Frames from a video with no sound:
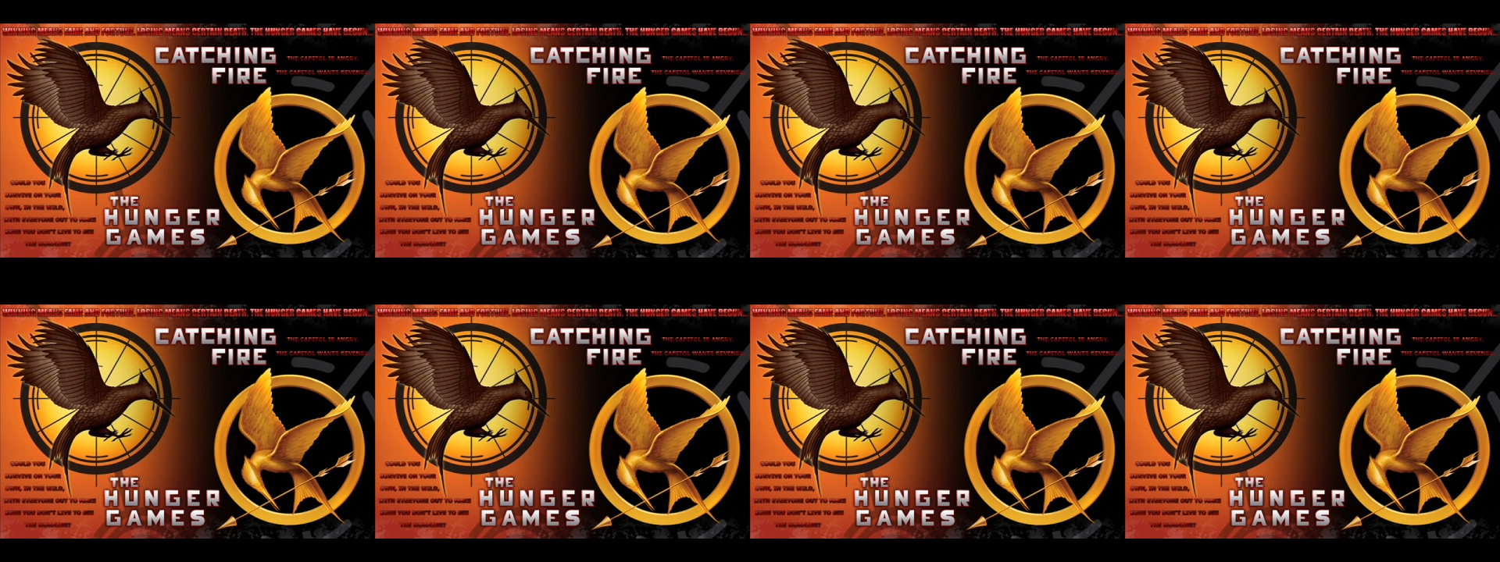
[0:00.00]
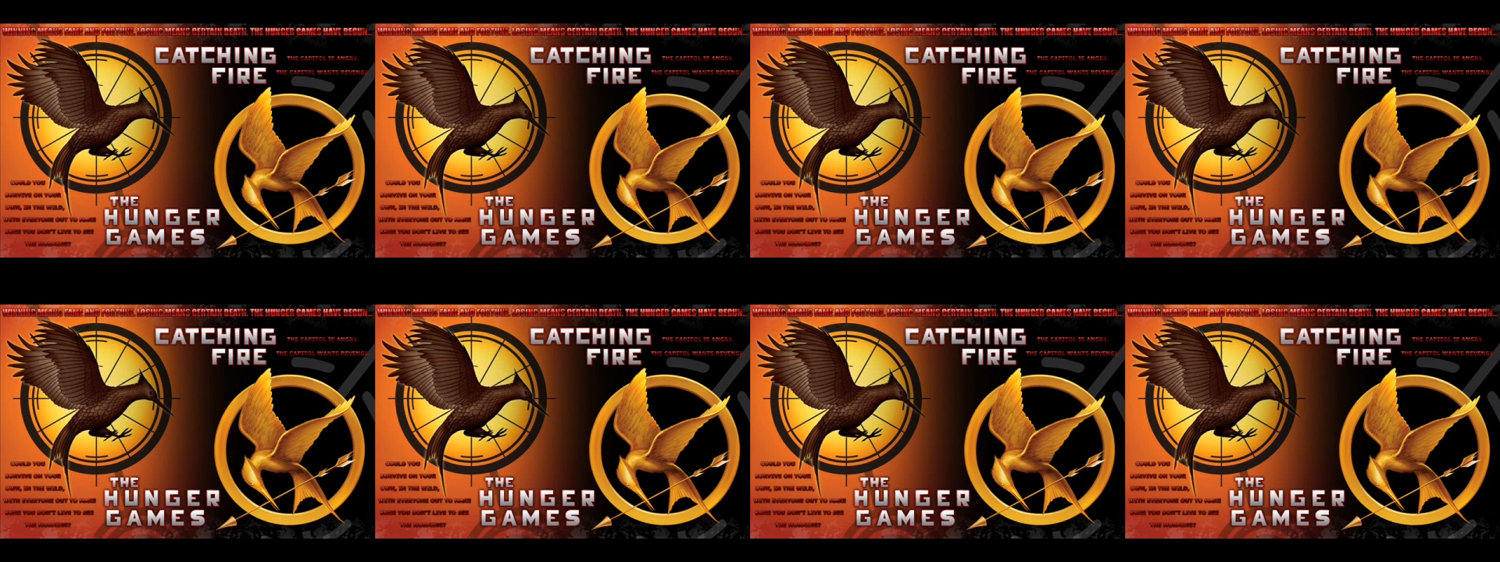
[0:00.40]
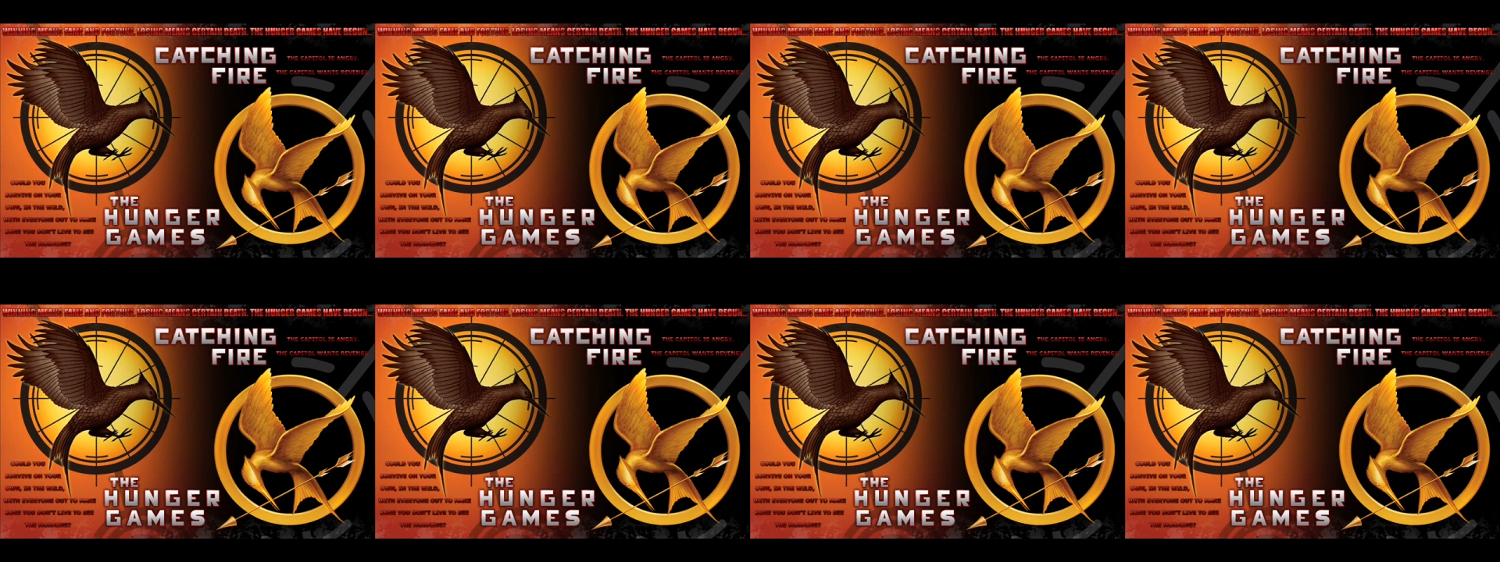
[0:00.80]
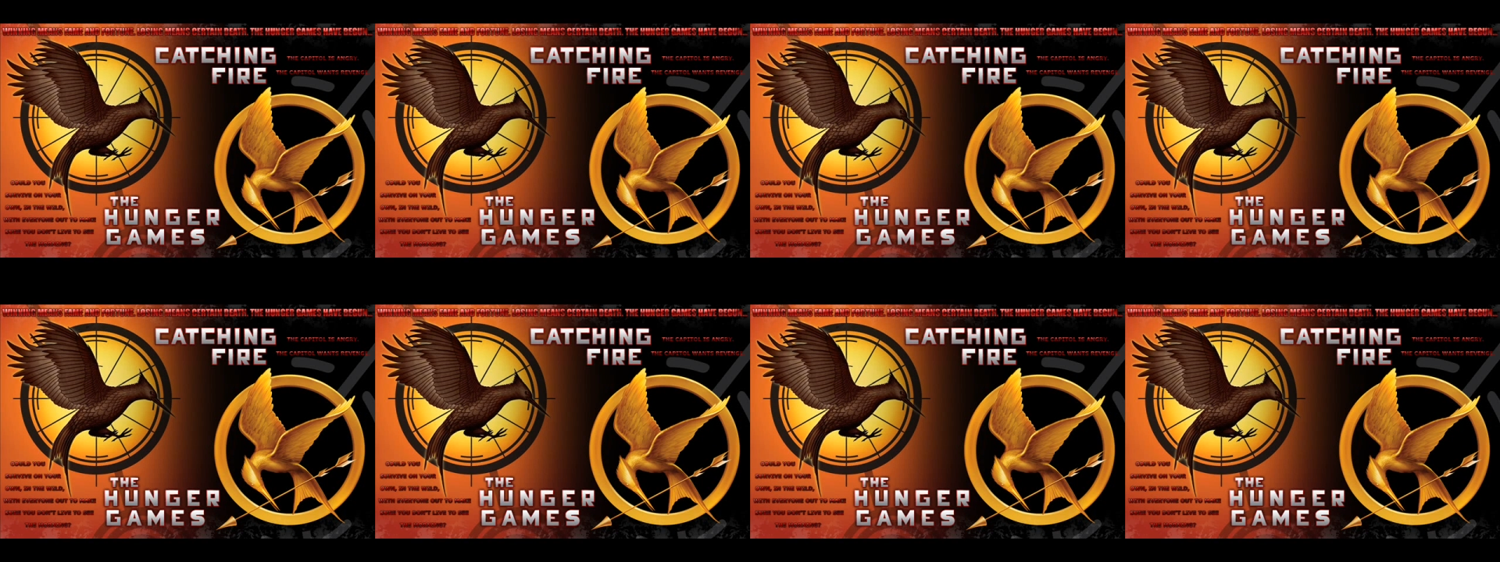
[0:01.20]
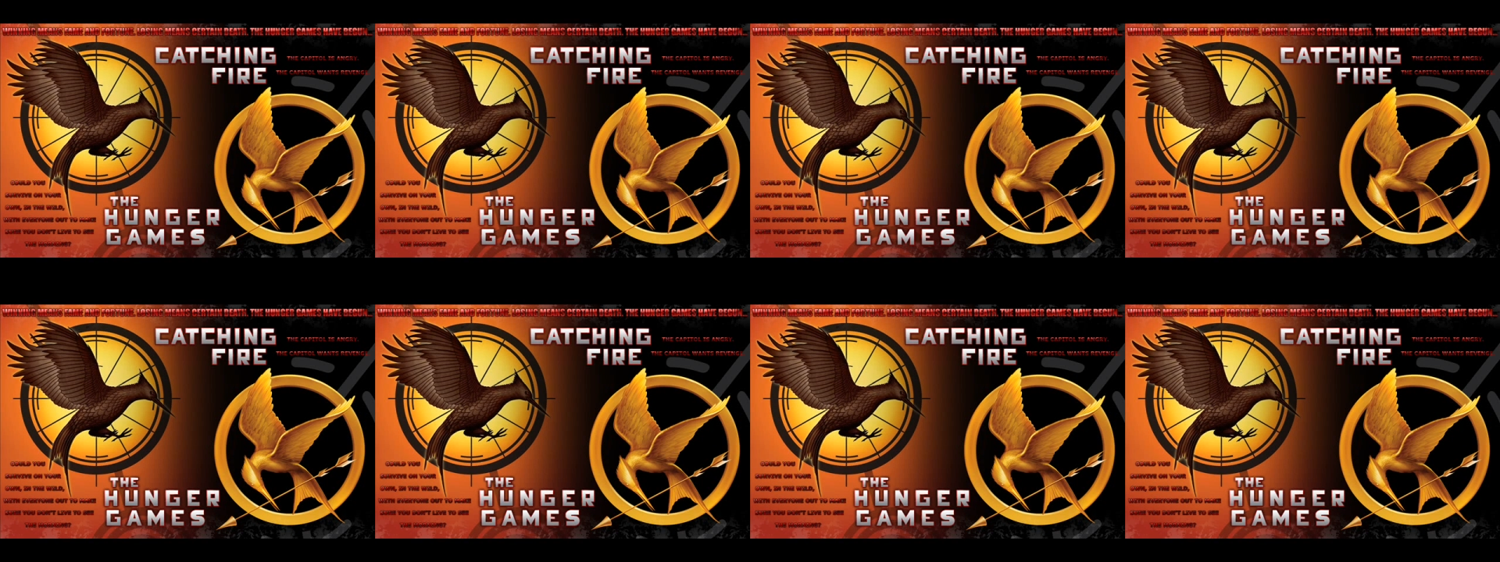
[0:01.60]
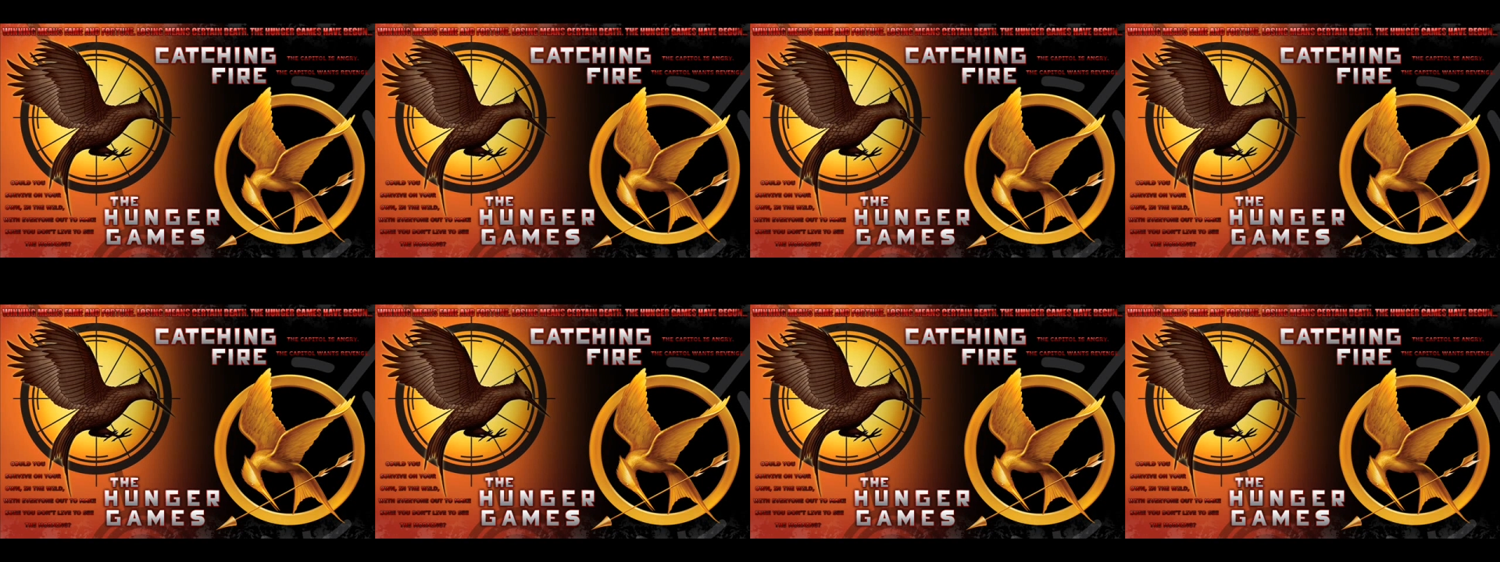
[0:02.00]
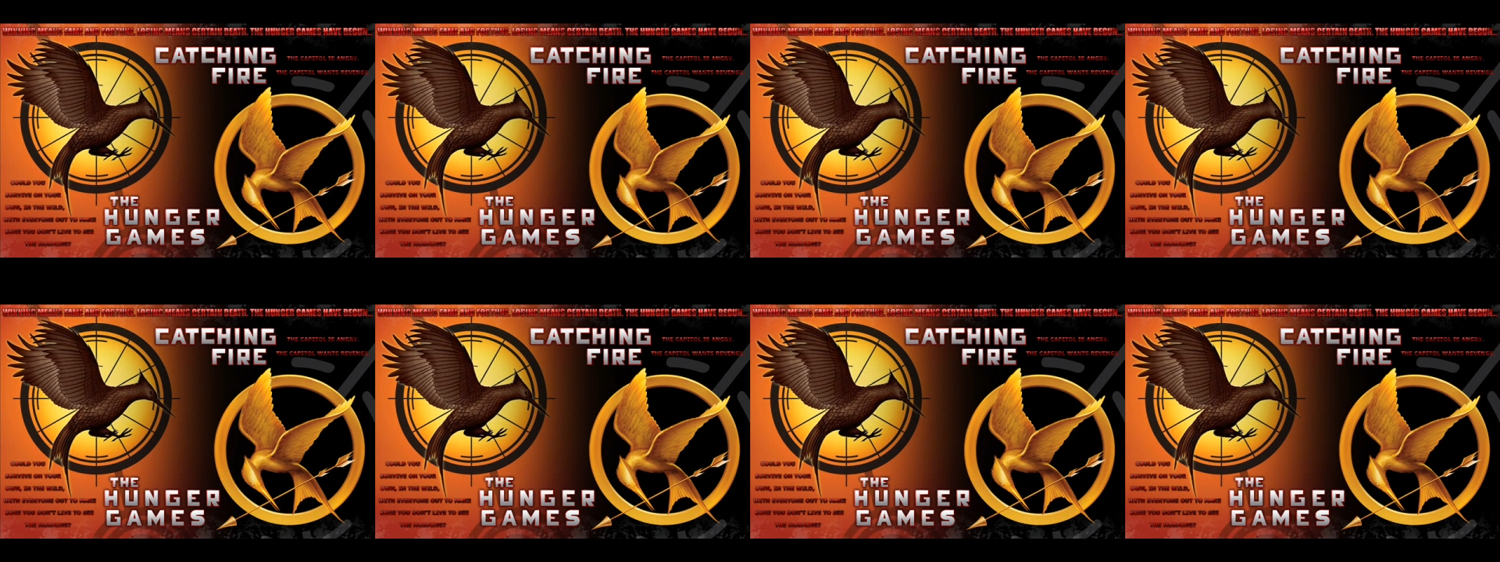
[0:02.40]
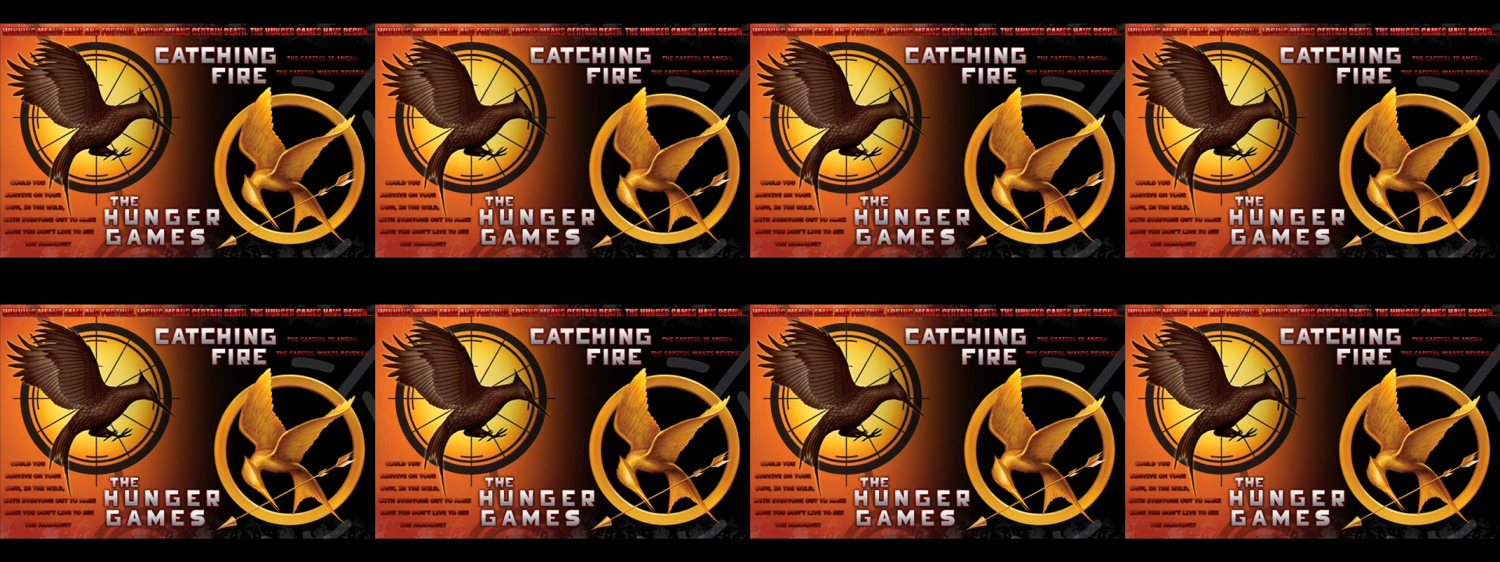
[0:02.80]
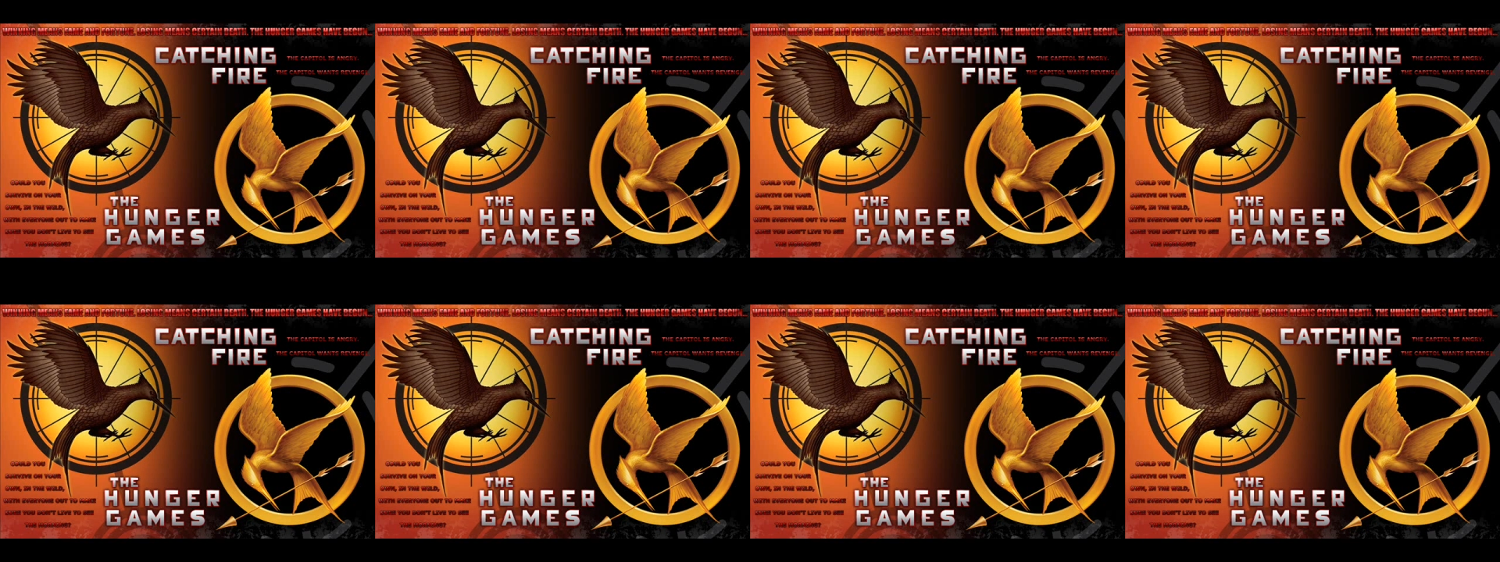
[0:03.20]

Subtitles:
No face is visible, so there are no lips to read.